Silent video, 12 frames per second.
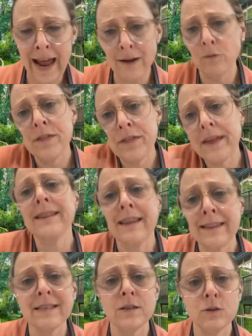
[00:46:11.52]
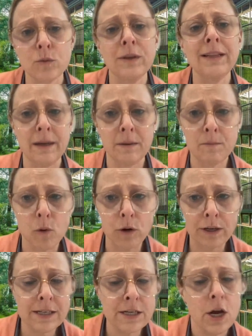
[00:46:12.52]
and we think that this is really
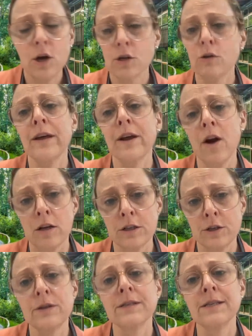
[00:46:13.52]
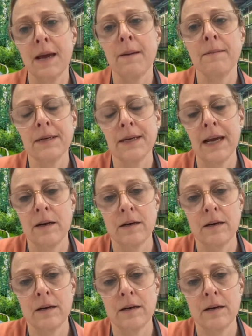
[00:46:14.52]
important so that all students can